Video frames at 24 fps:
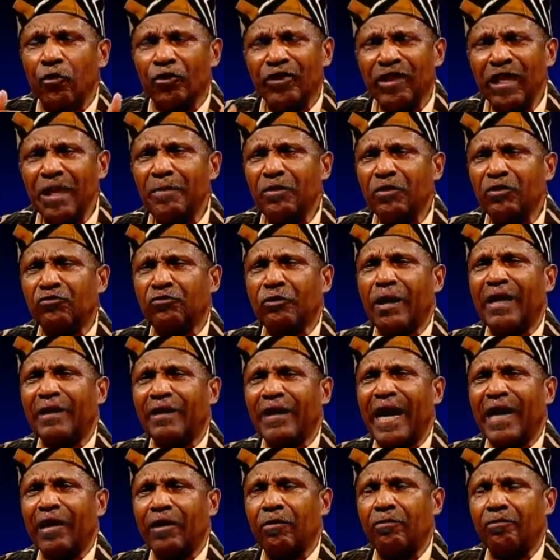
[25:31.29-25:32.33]
or
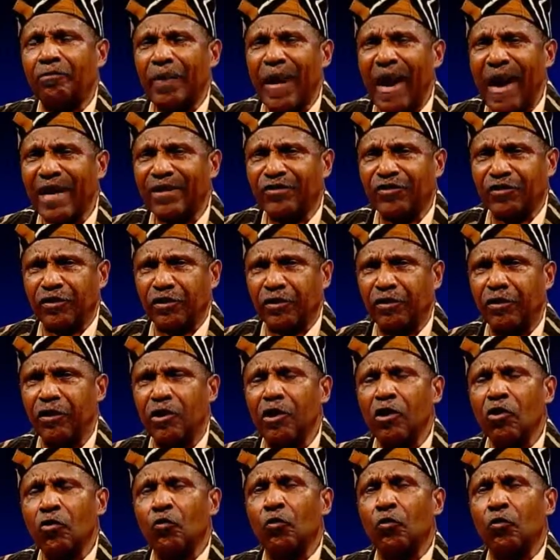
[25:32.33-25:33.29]
demonstrate that compassion